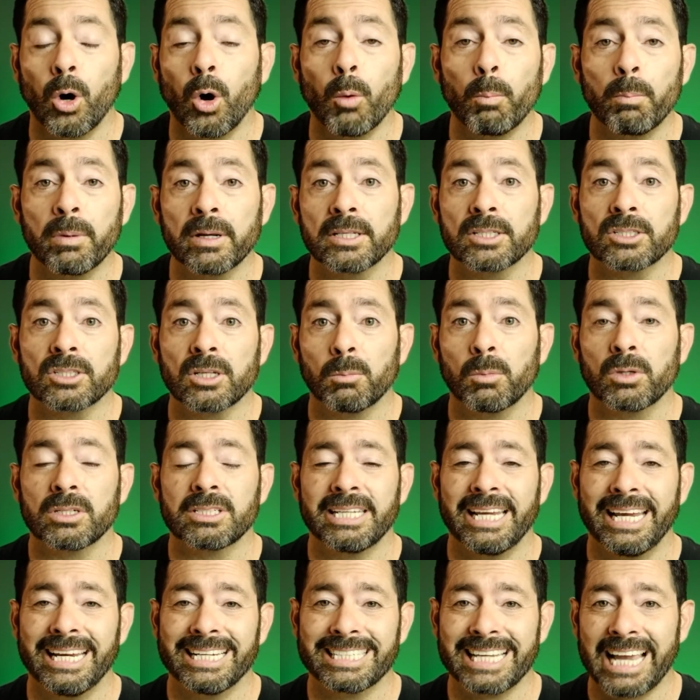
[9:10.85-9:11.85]
hoping someone
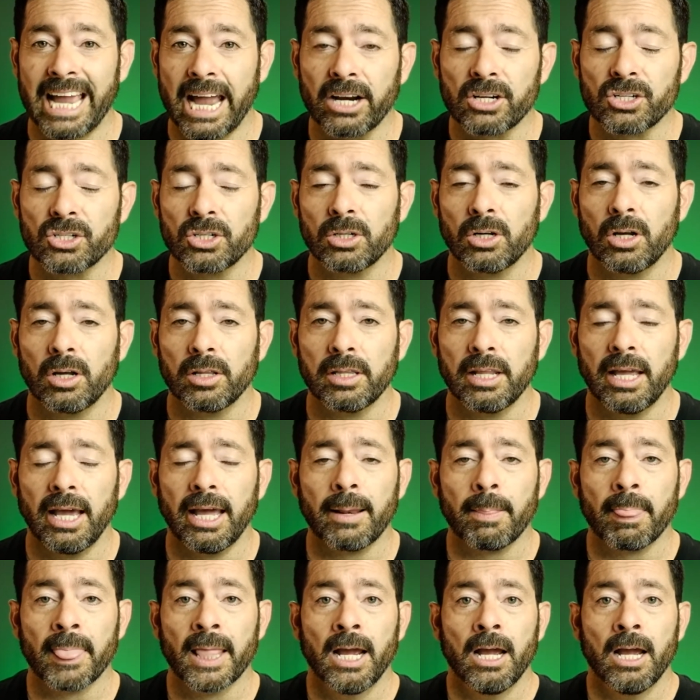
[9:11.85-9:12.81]
takes action on that?